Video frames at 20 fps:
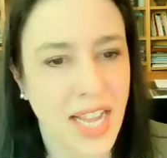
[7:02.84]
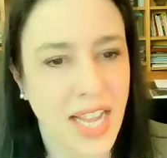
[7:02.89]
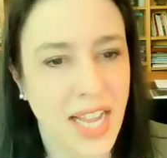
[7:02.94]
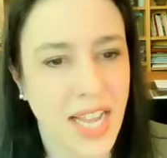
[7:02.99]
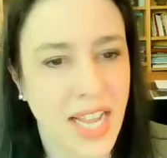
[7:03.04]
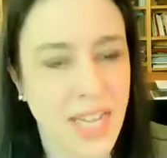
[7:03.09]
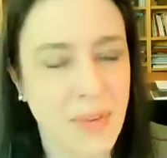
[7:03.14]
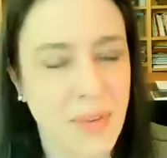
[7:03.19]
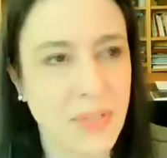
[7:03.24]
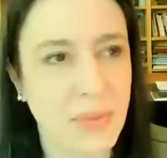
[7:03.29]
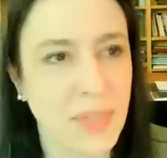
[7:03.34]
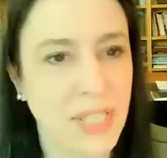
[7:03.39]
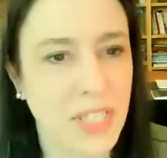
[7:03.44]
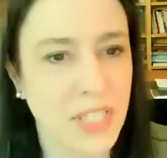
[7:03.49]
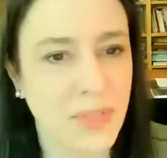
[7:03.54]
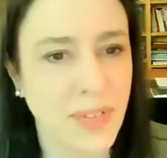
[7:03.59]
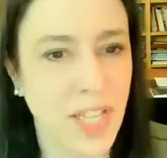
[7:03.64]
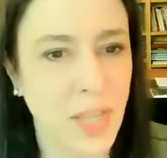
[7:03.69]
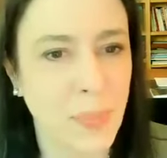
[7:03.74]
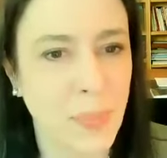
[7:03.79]
he wasn't really a
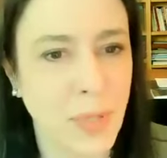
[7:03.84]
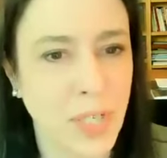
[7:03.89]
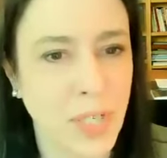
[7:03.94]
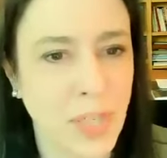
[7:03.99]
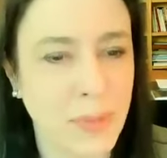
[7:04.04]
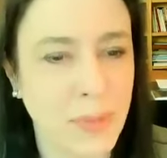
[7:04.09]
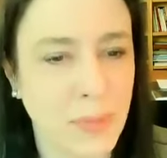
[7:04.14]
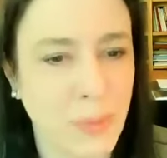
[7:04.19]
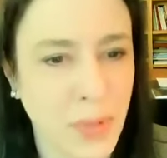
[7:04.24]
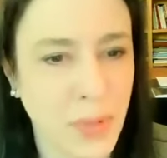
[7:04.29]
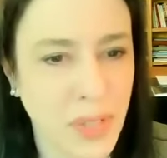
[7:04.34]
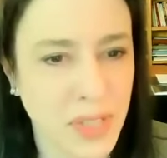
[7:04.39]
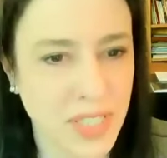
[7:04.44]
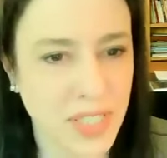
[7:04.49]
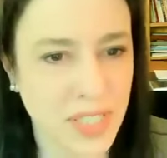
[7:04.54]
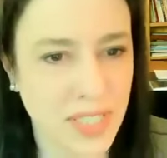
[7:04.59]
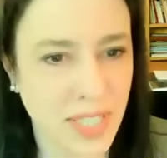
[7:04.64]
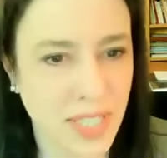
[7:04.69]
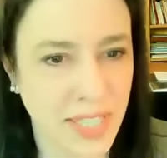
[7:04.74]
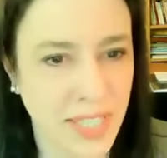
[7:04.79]
developer, but more
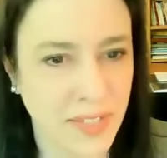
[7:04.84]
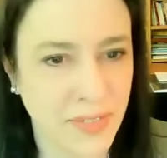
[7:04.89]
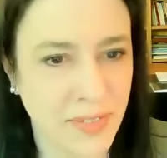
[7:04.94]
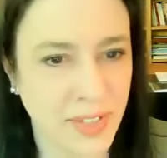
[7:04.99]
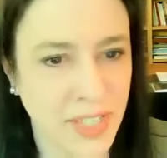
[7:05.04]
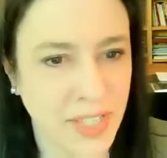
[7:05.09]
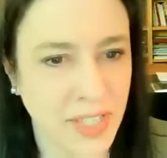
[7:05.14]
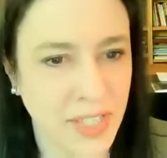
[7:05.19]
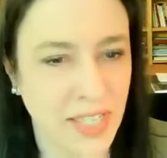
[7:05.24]
just like a very,